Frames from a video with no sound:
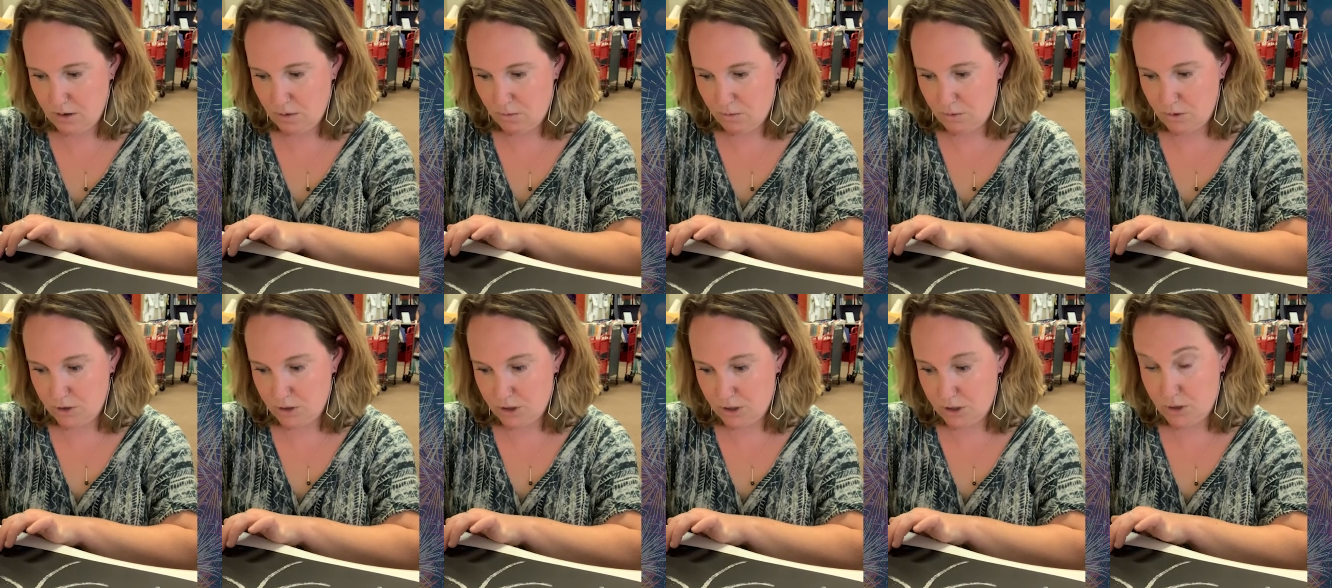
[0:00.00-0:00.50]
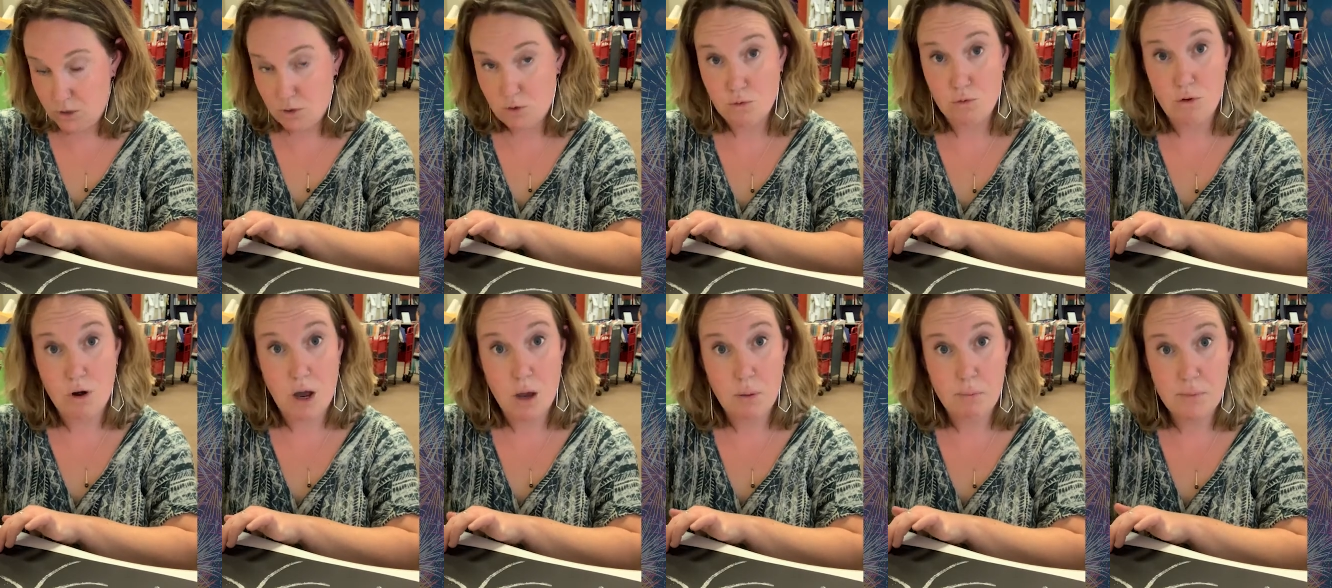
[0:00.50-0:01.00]
will just
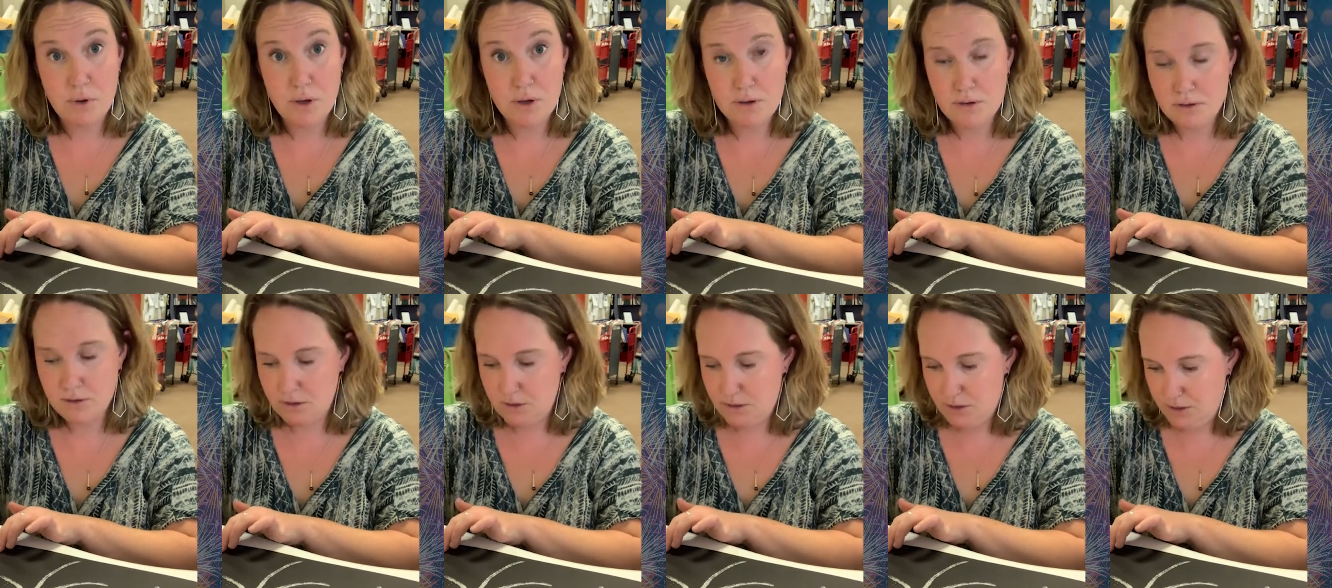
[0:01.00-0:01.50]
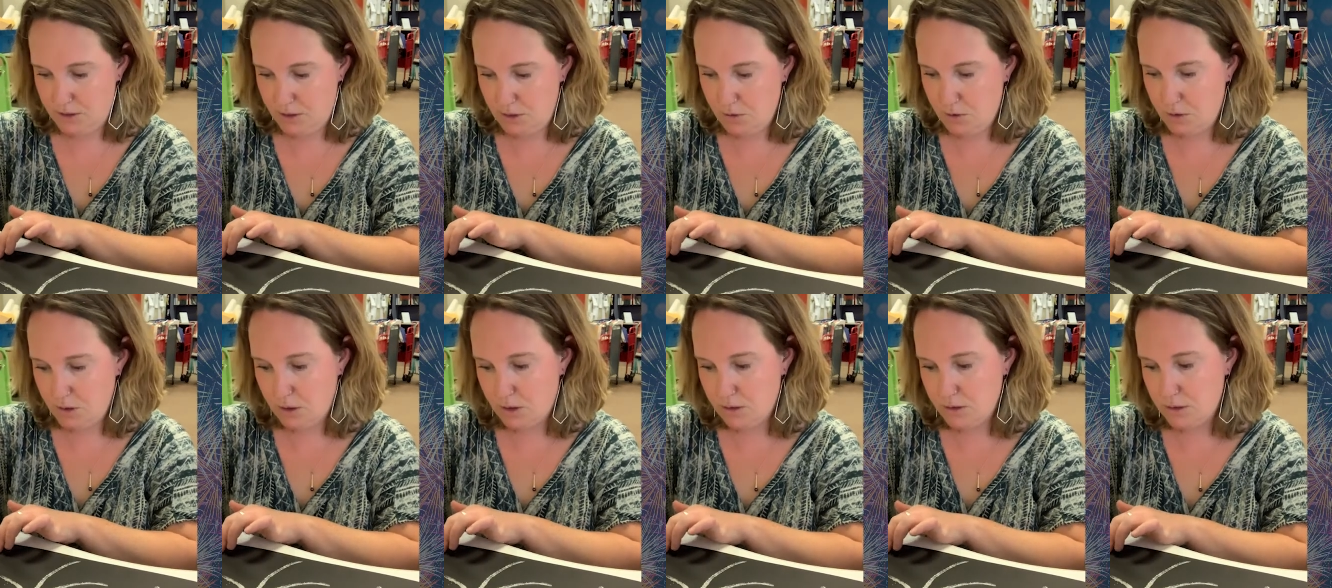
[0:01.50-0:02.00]
drop. You
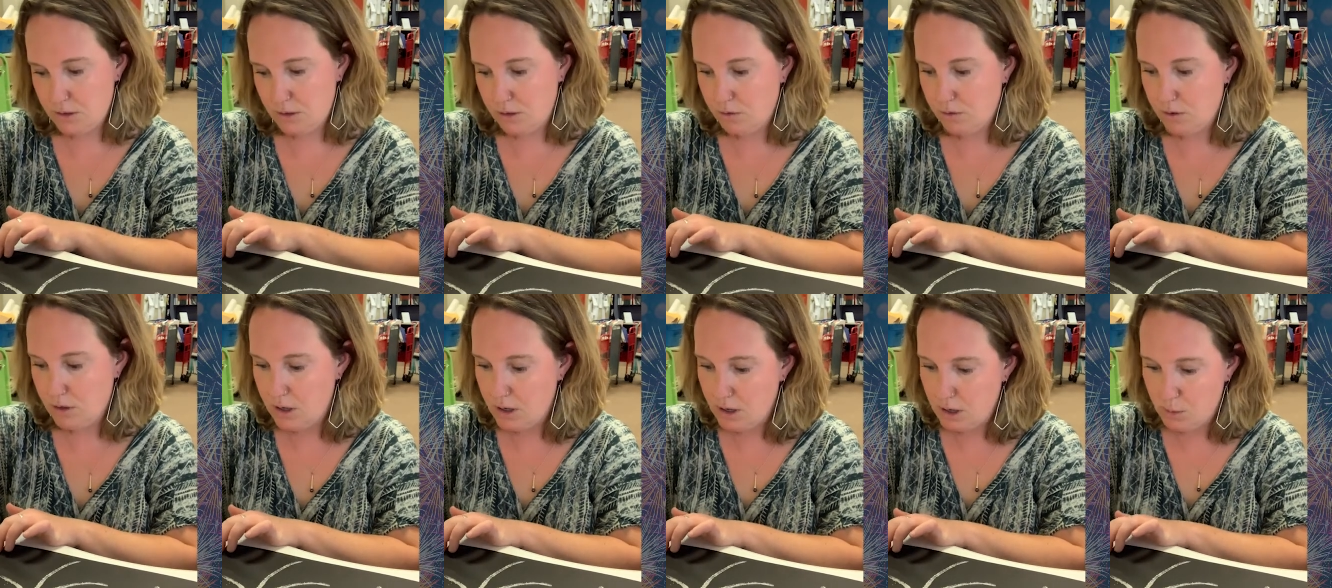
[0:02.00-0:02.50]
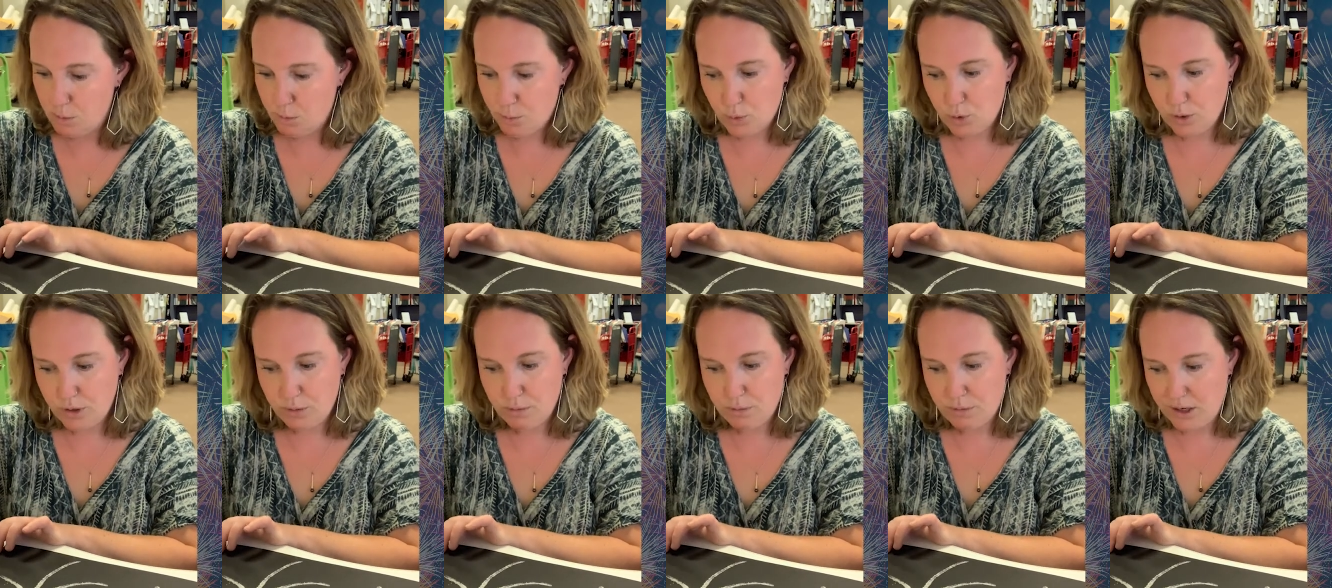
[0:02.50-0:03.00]
can also
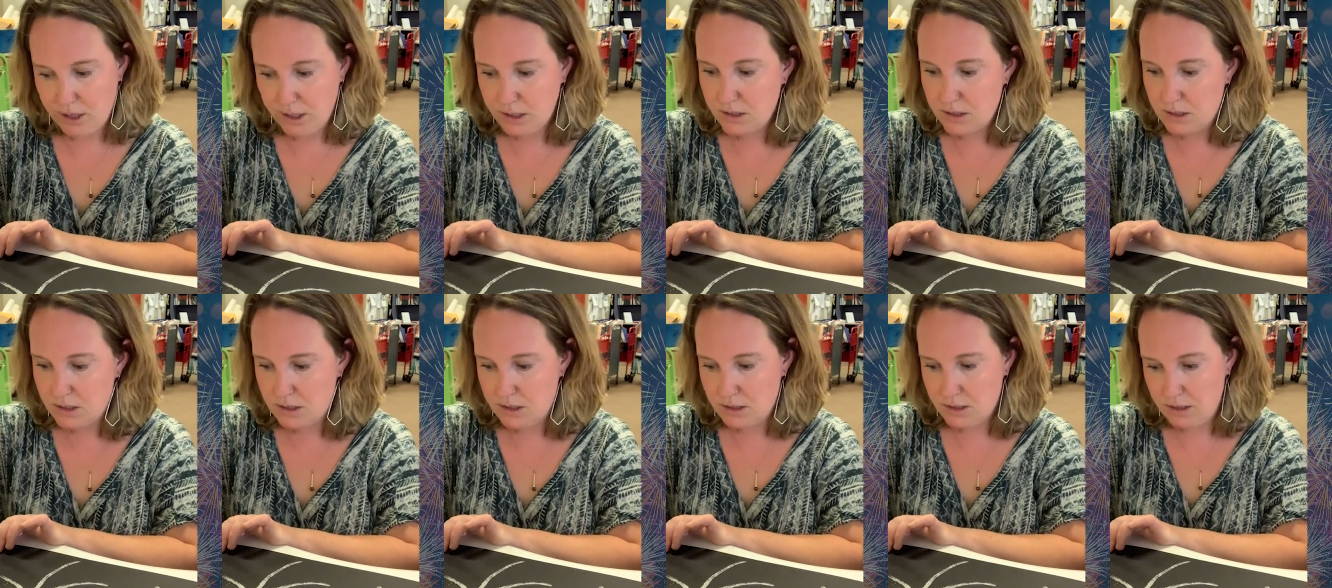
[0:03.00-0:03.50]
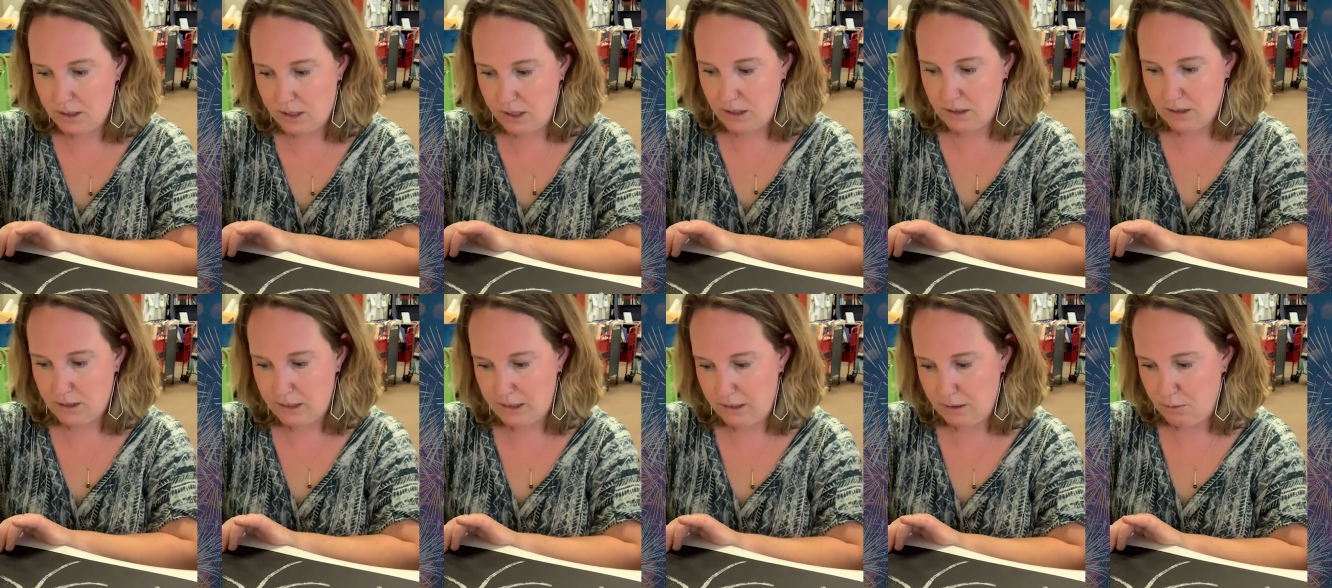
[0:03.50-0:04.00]
pre-mix like
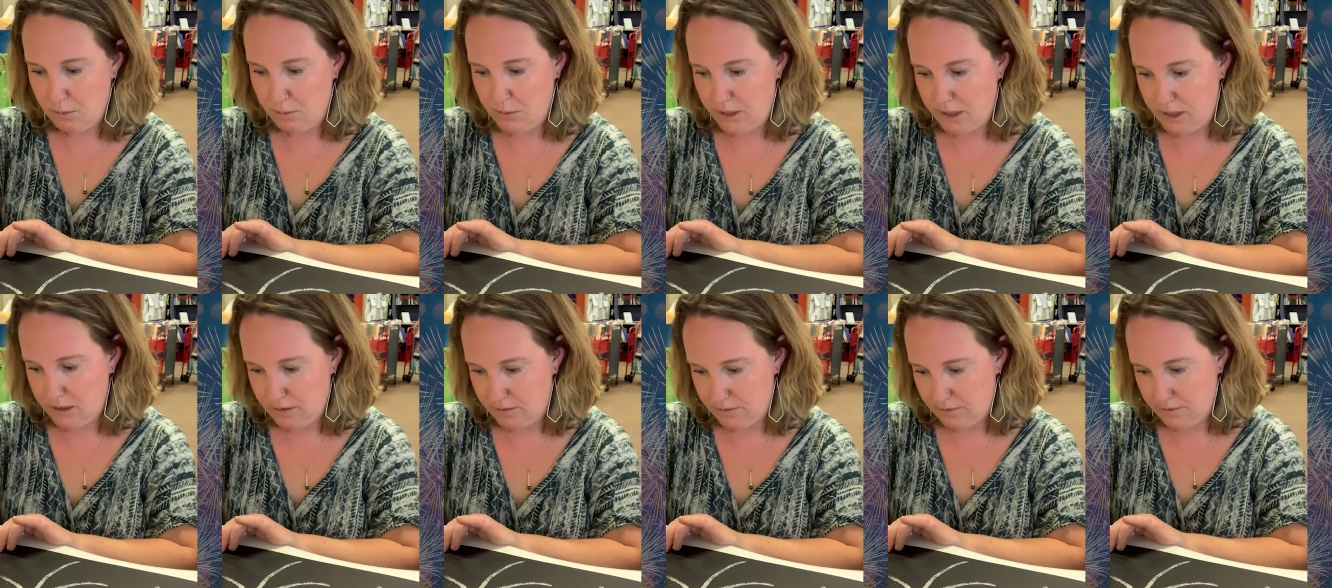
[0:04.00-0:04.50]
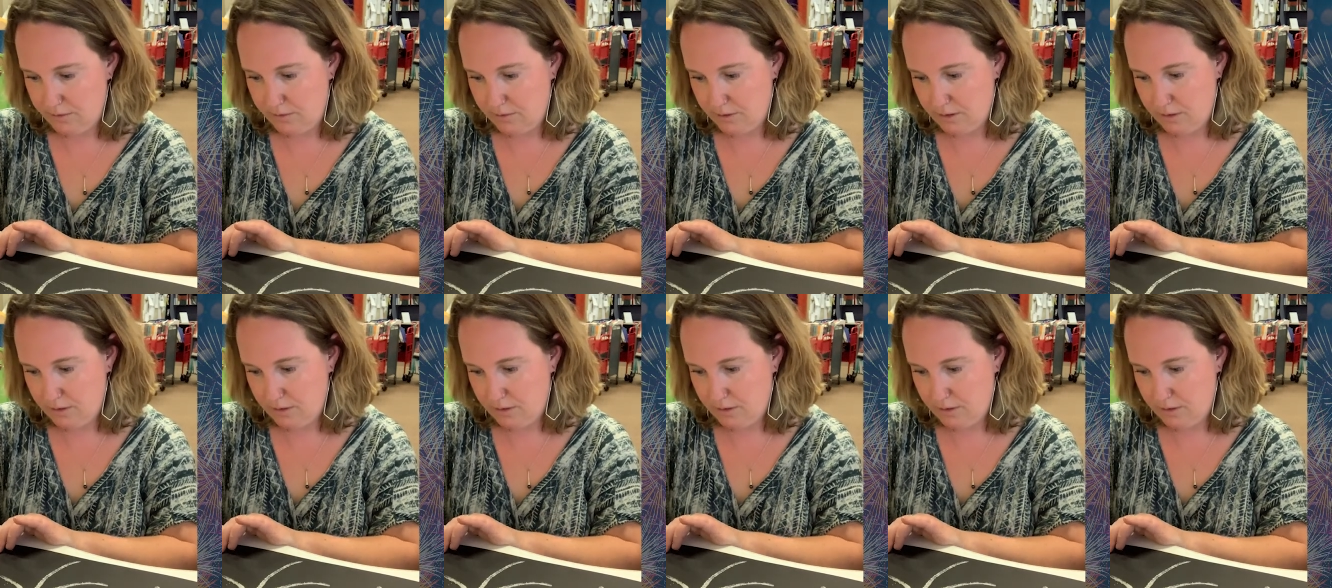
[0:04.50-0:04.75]
a little bit of